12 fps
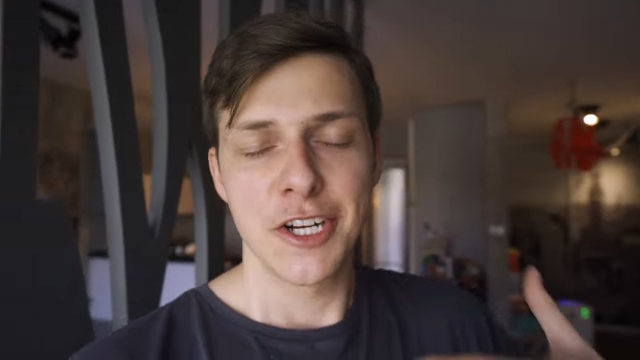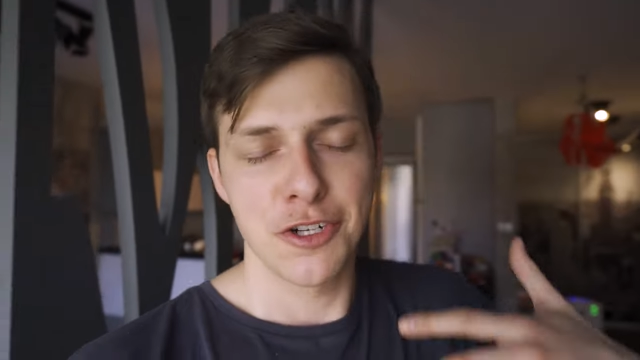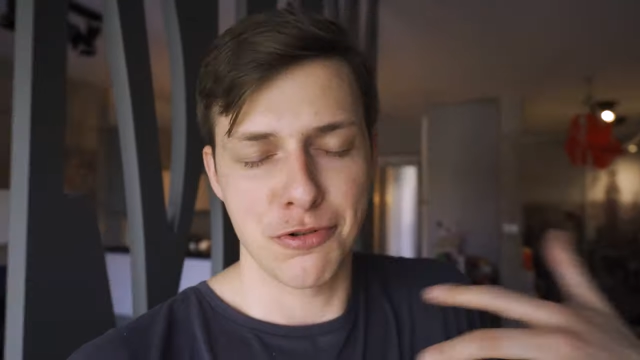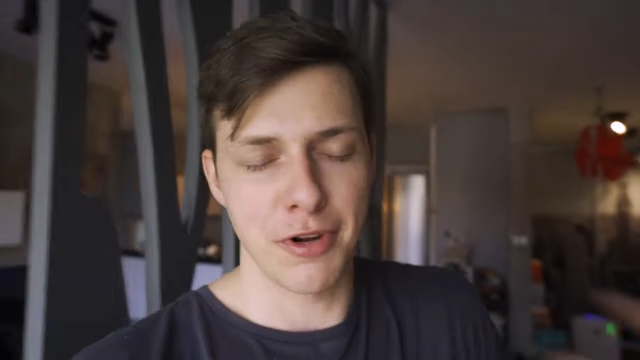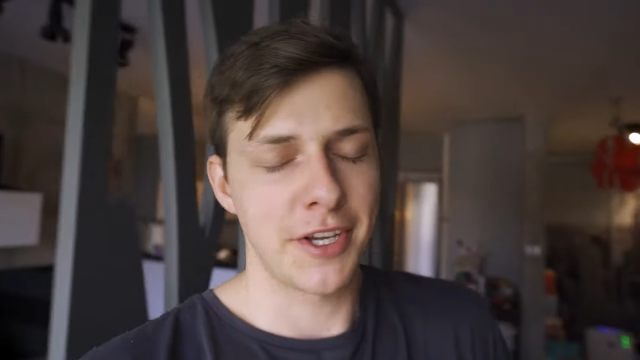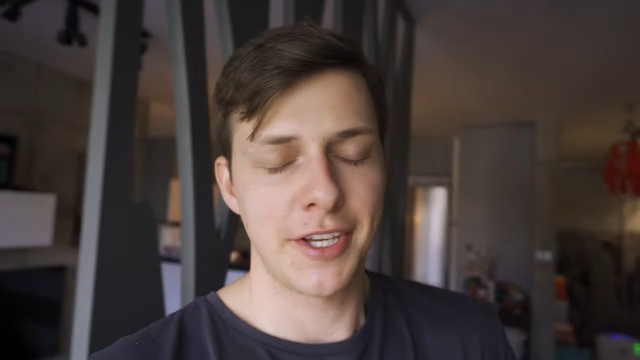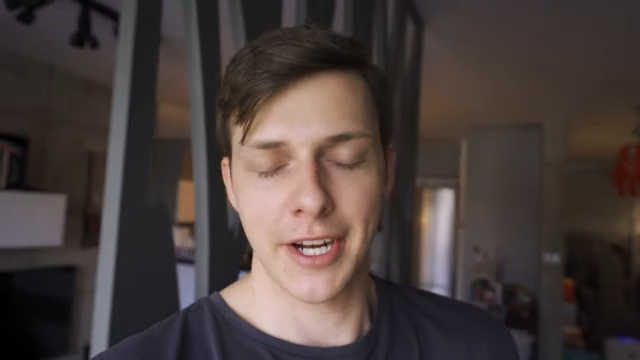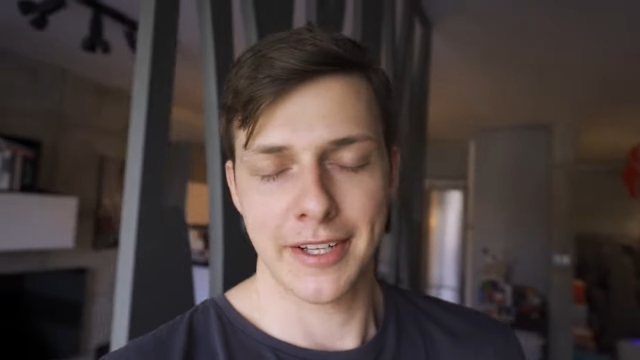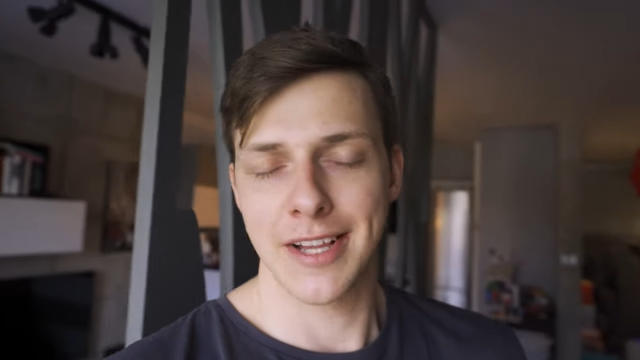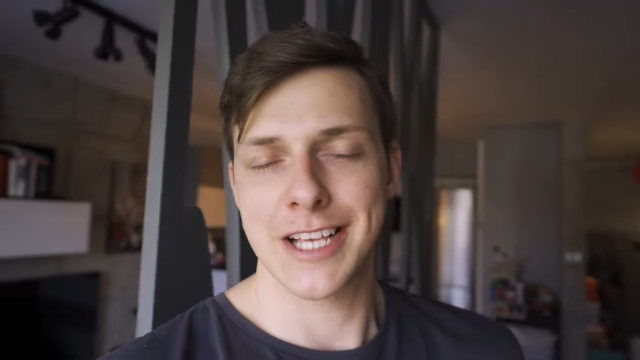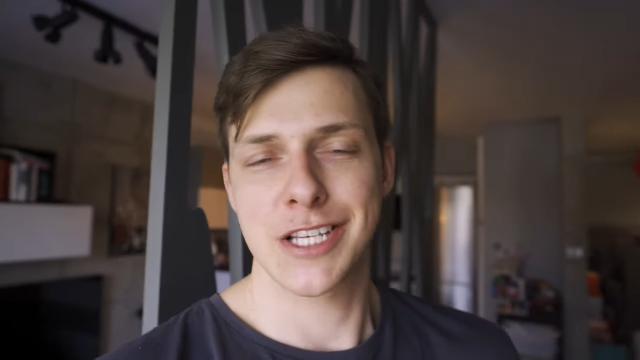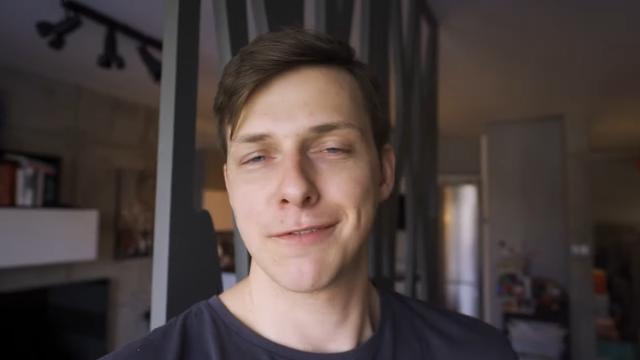drinking a
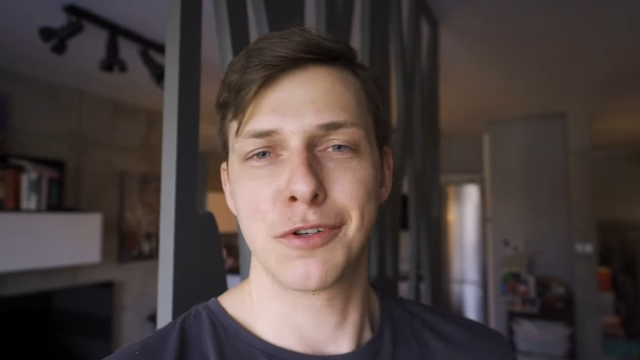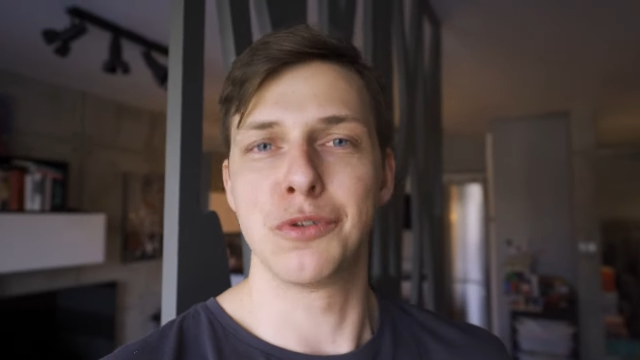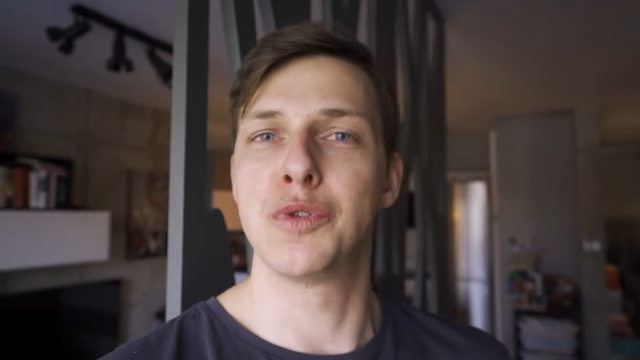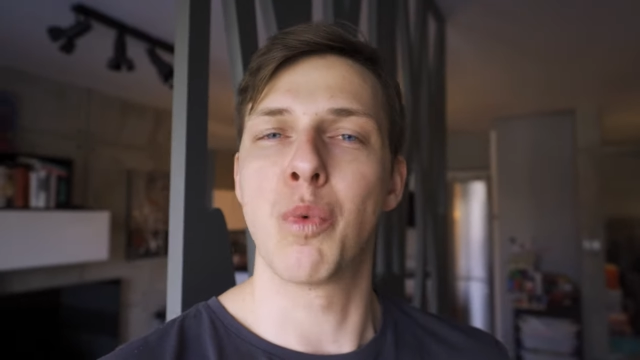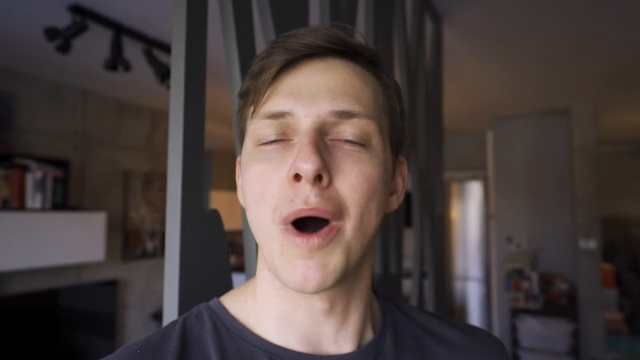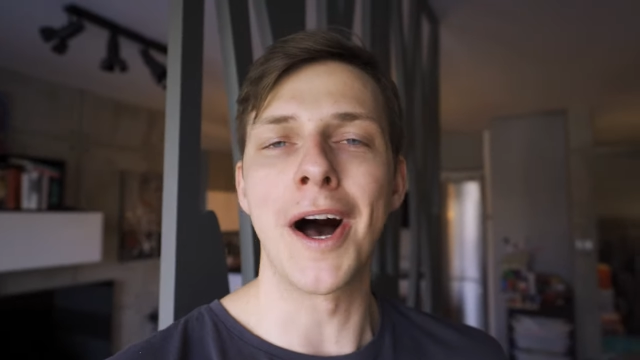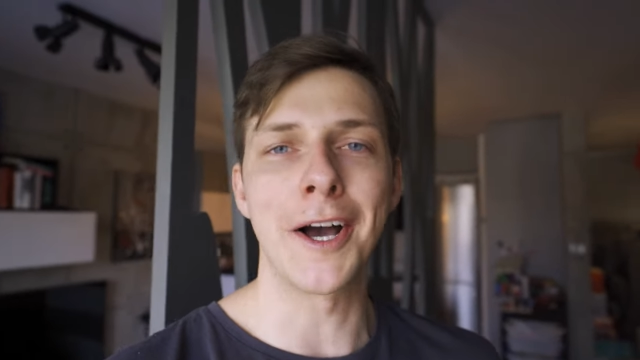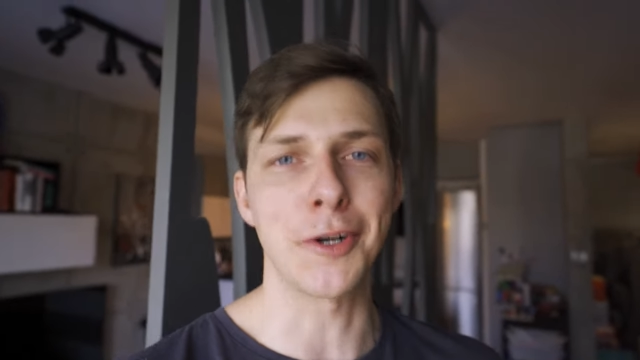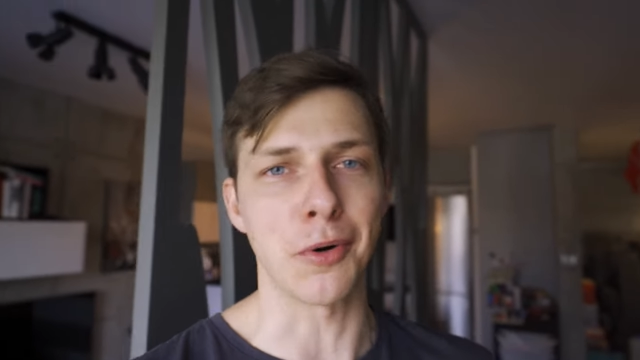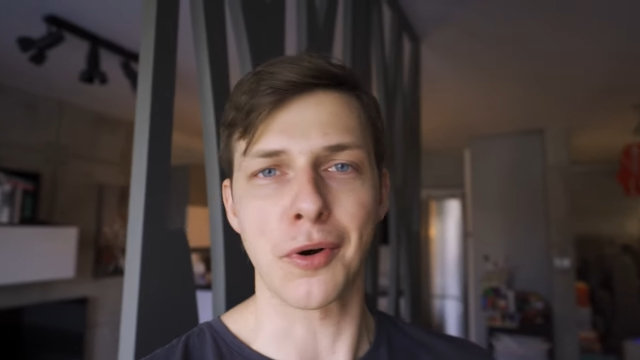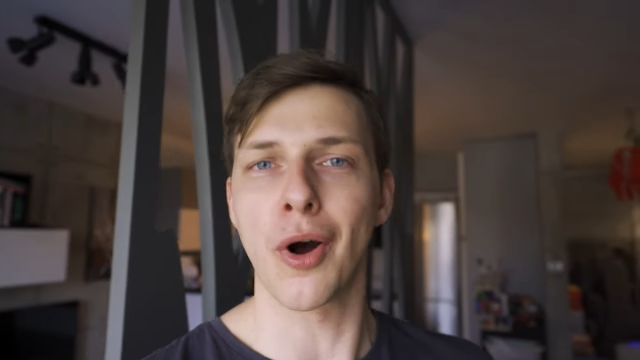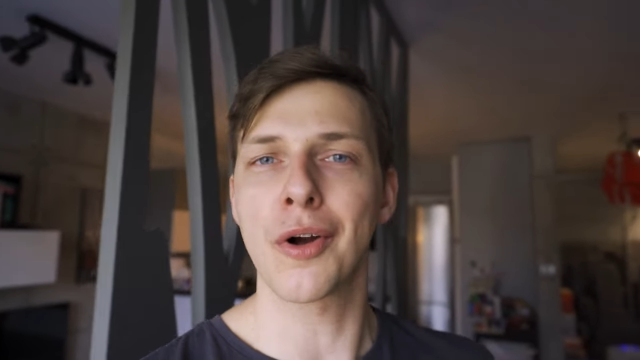glass of good wine
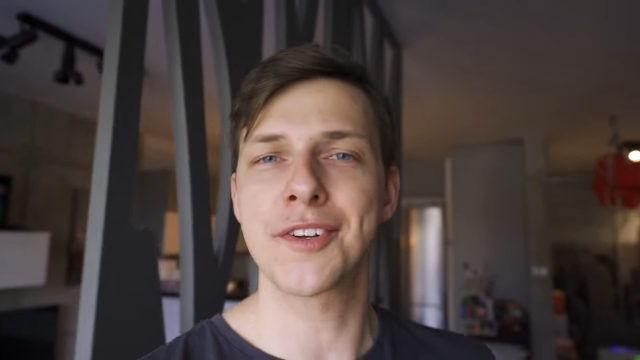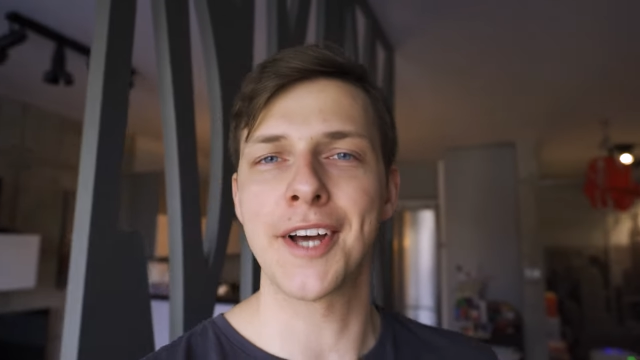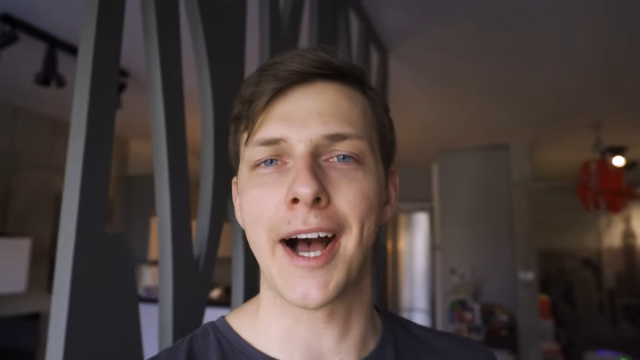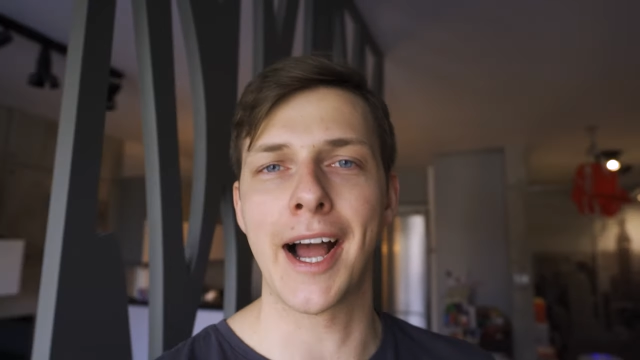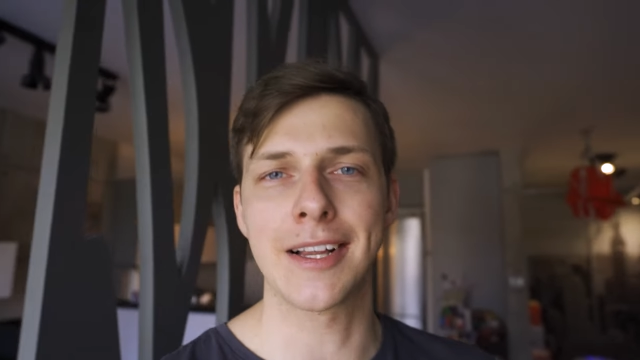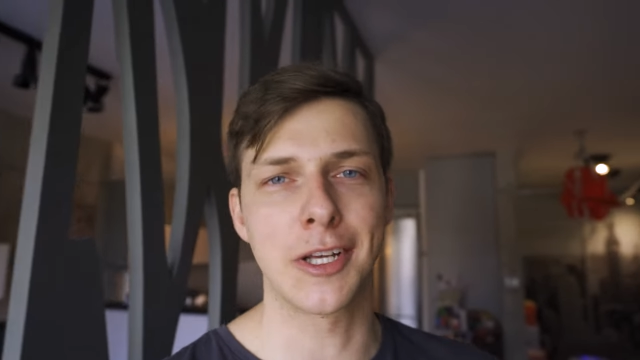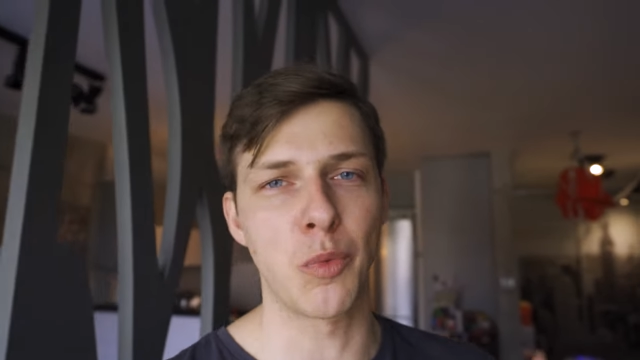or cocktail